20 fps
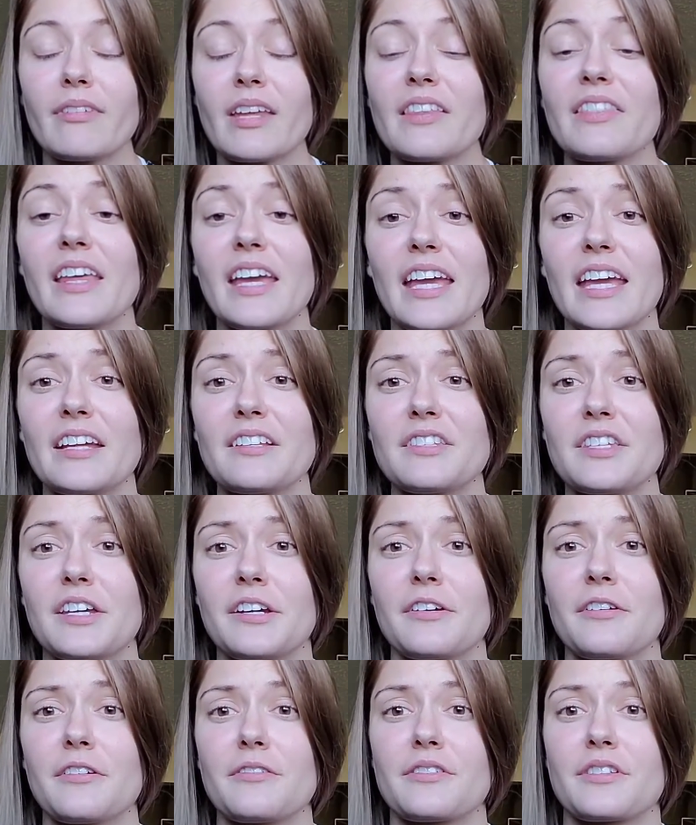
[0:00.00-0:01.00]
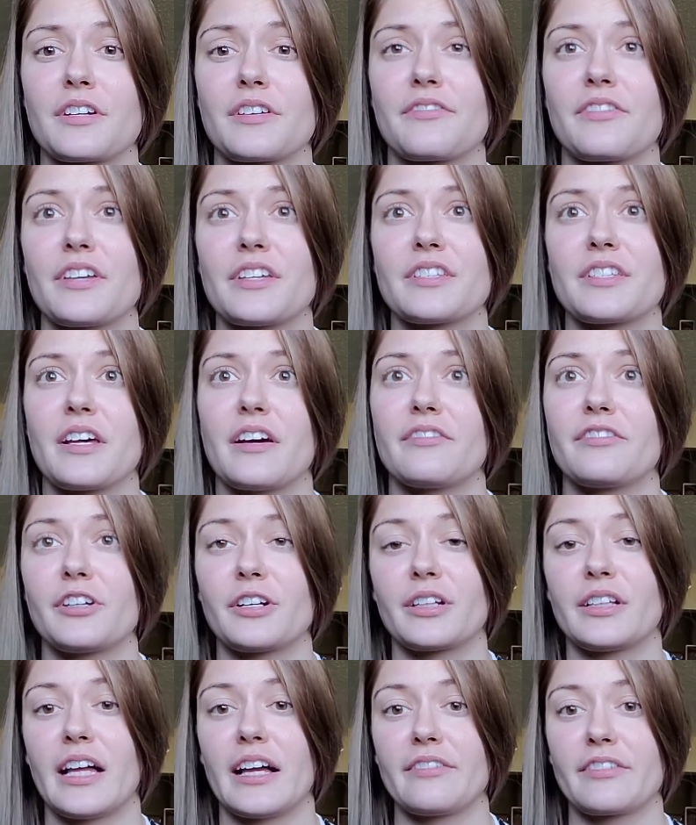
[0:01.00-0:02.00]
the anterior surface of your
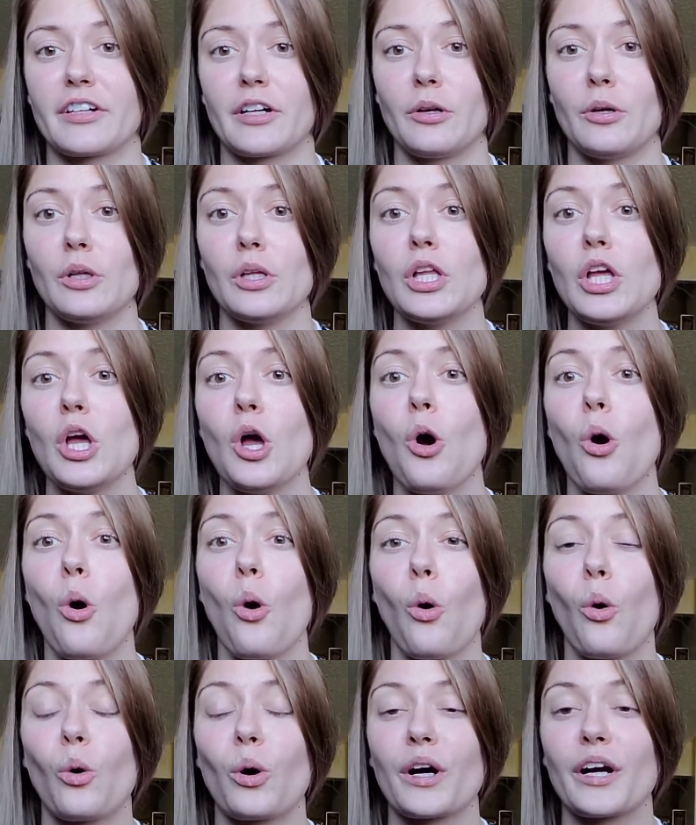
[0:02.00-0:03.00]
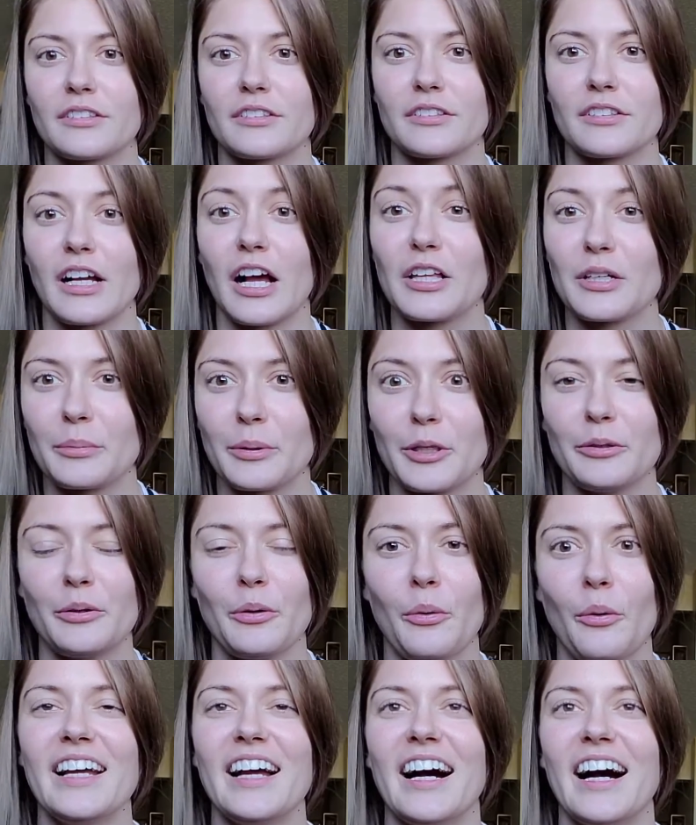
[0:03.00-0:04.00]
clavicle or collarbone,
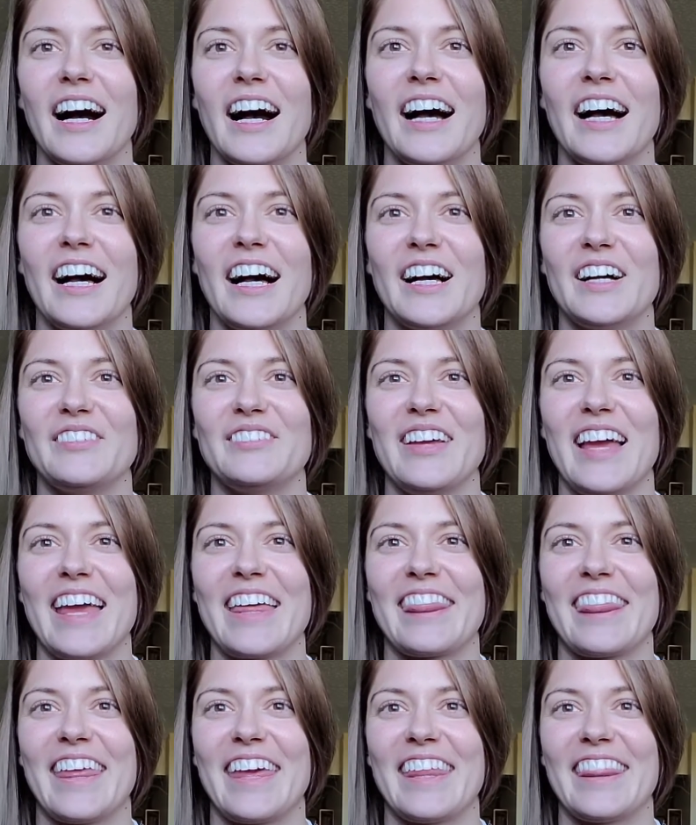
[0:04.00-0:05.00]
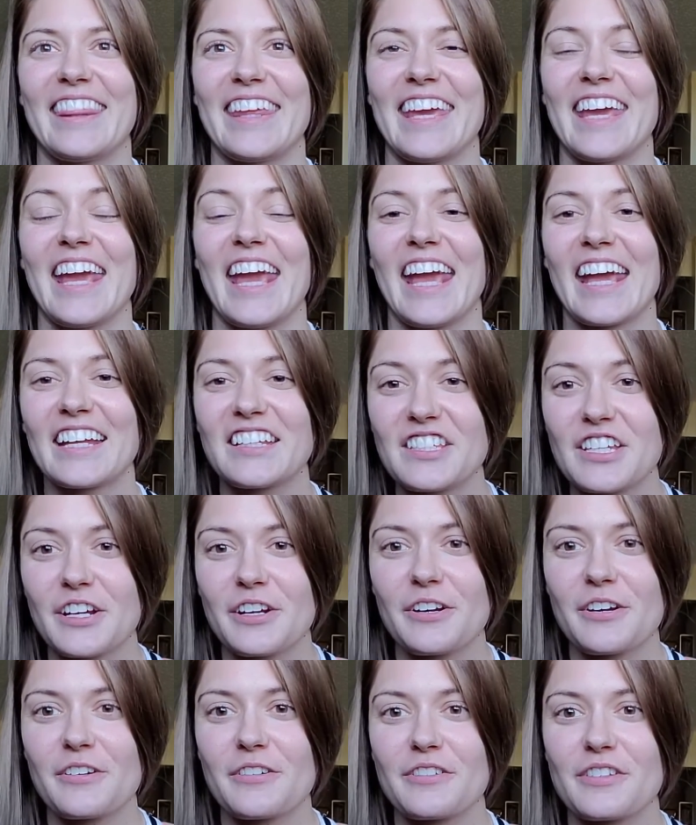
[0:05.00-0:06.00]
and then the
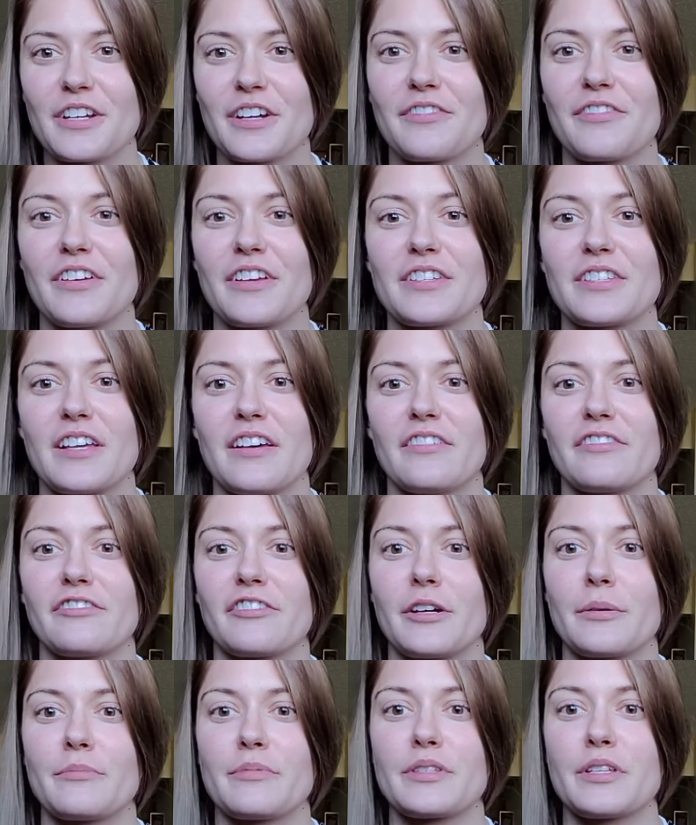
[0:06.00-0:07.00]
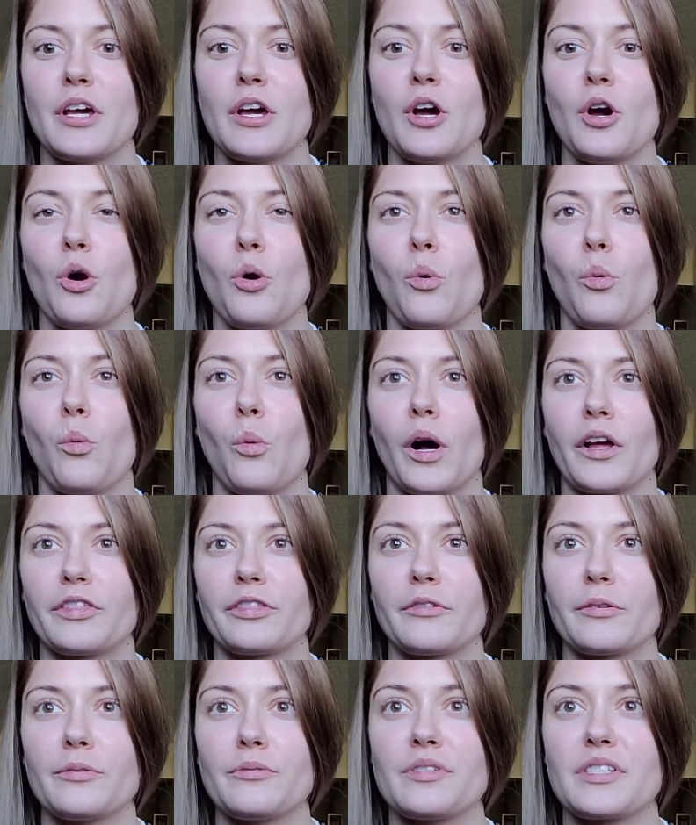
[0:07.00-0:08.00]
anterior surface of ribs 1
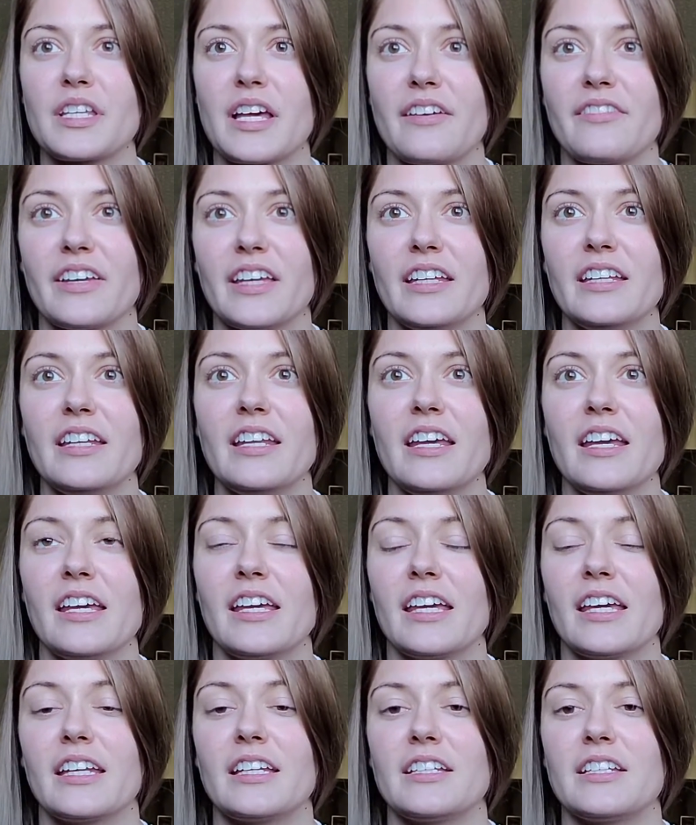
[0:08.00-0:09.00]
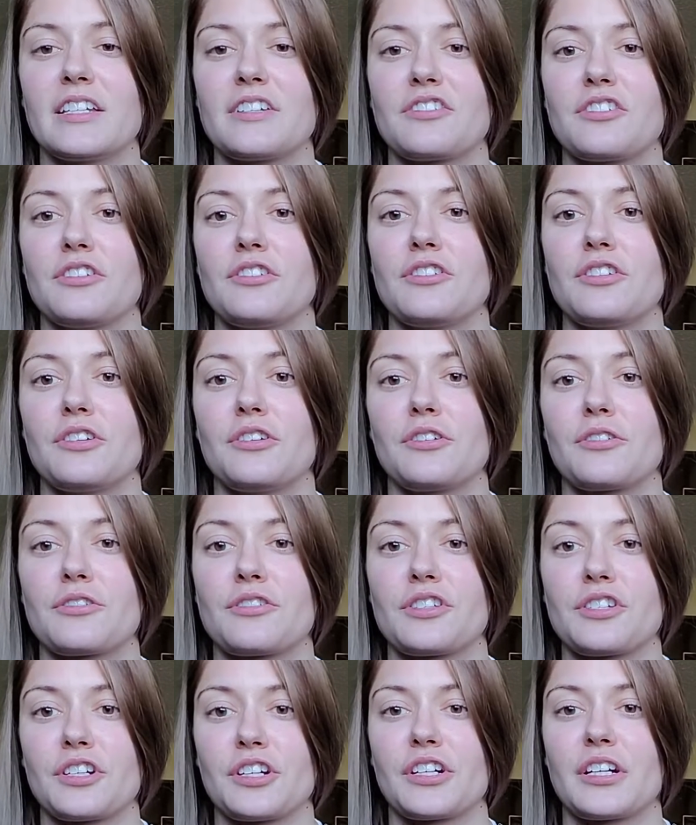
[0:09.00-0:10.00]
through 7, in addition to your
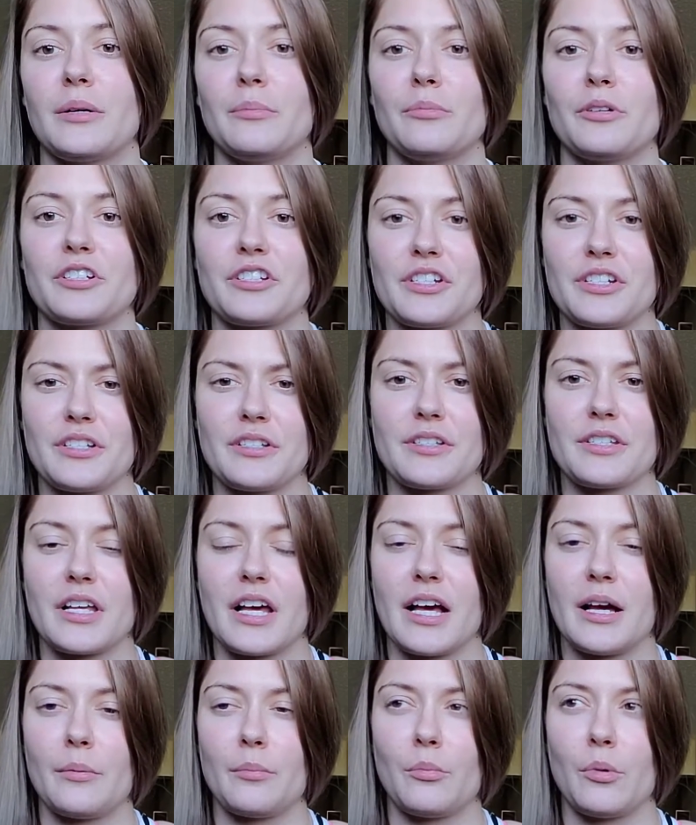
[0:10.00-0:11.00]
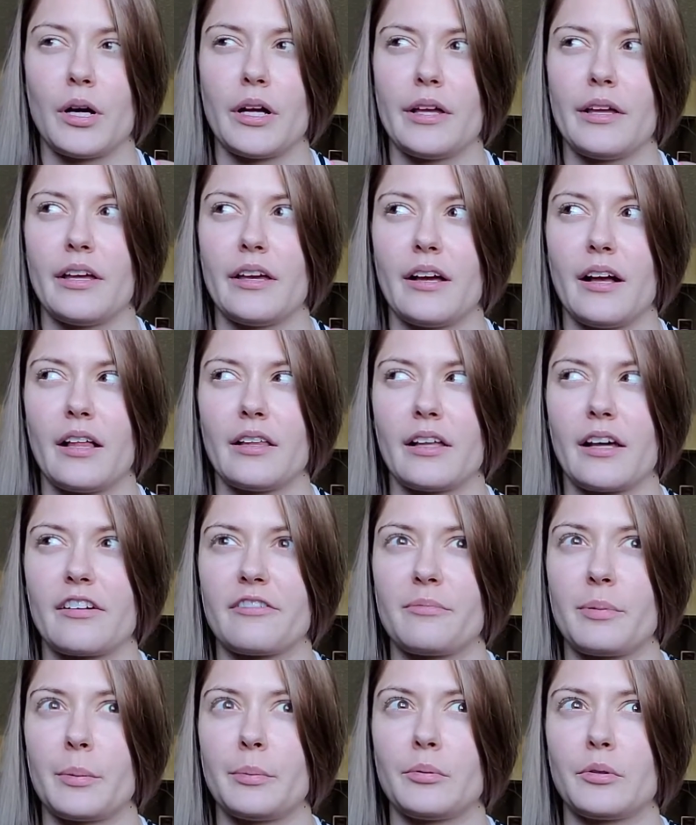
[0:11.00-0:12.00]
sternum, which is what a lot of
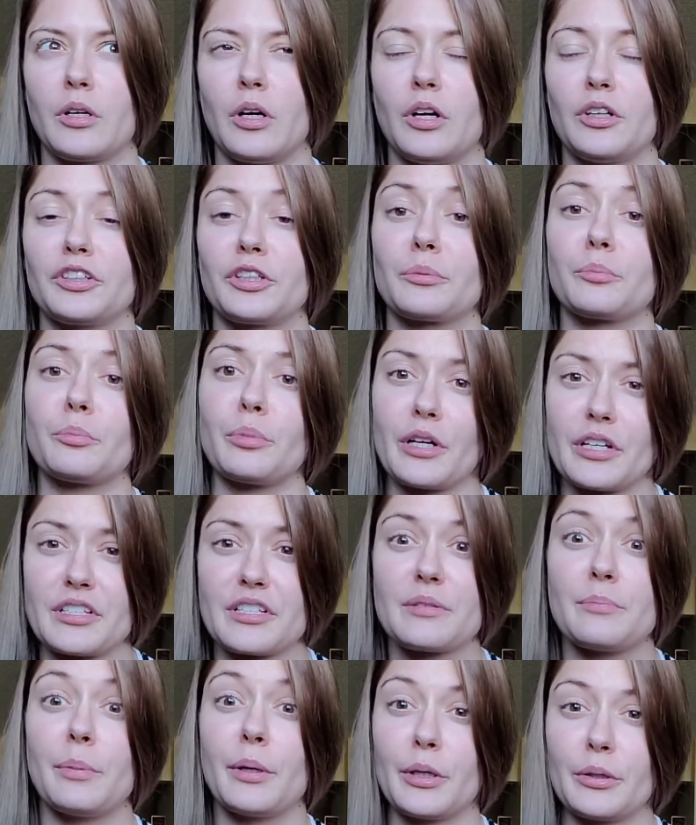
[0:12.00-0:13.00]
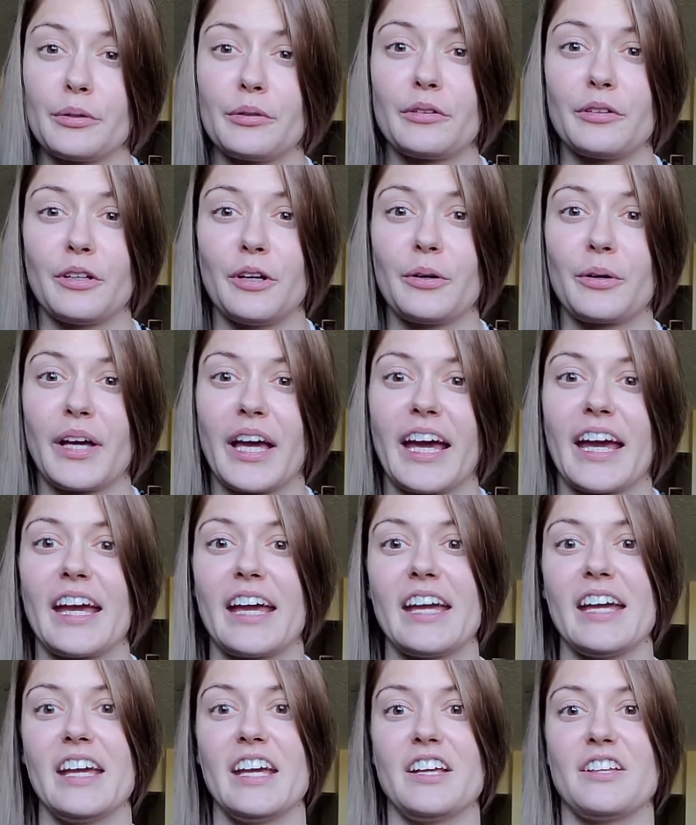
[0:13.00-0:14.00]
people call your breastbone,
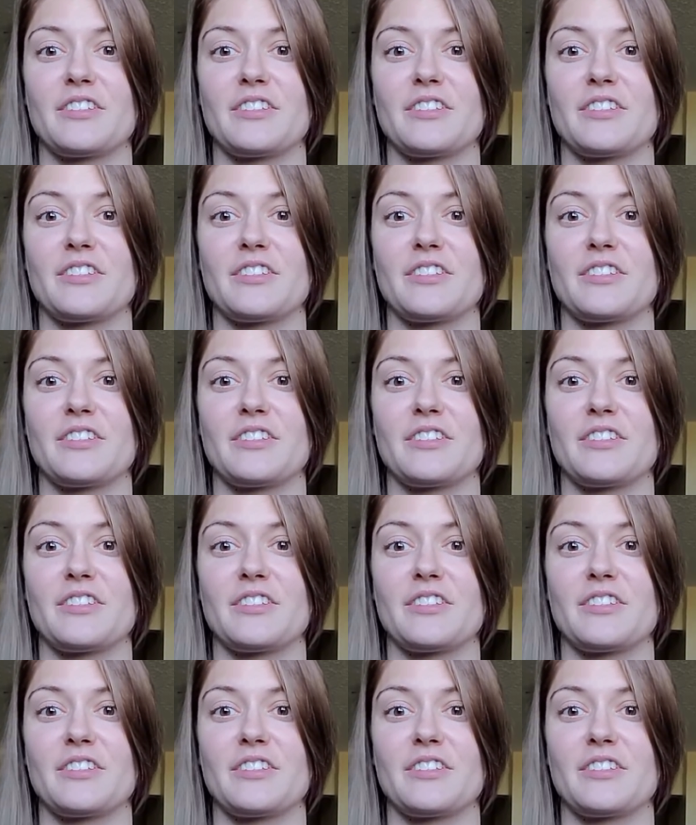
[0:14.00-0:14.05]
okay?